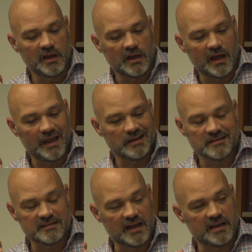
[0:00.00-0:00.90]
I had
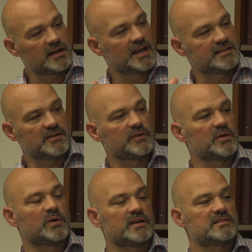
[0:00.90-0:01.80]
decided I definitely
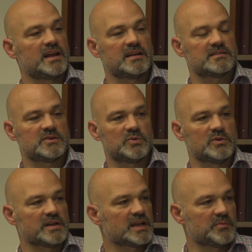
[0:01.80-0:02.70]
want to stay in
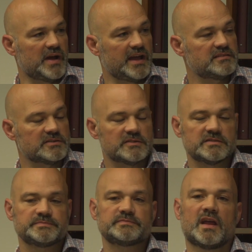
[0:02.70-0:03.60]
school and get a master's.